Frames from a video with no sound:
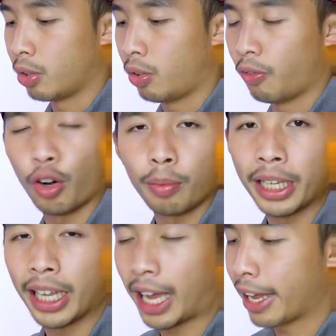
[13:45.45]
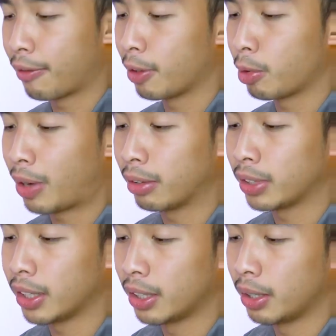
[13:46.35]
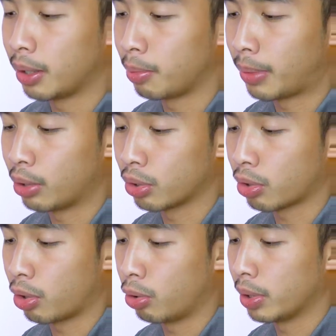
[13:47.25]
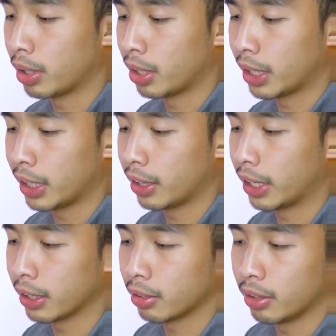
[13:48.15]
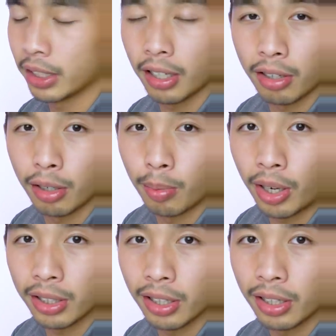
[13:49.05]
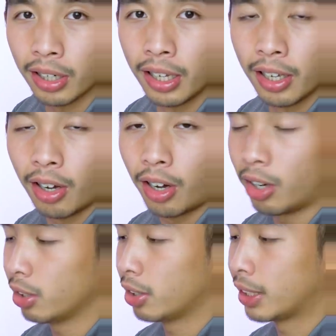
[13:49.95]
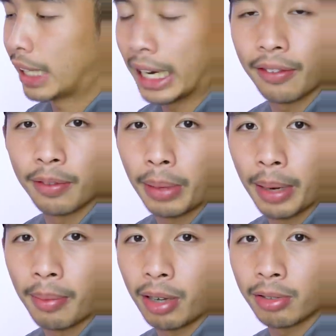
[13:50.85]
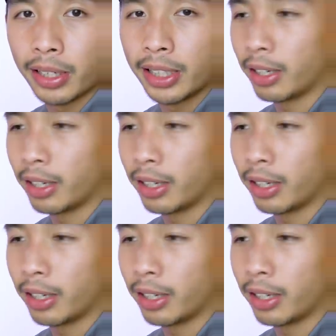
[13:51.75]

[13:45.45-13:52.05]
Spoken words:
So for me, I have rerouted the mouse scroll wheel clicky thing to this other button on the side of my mouse right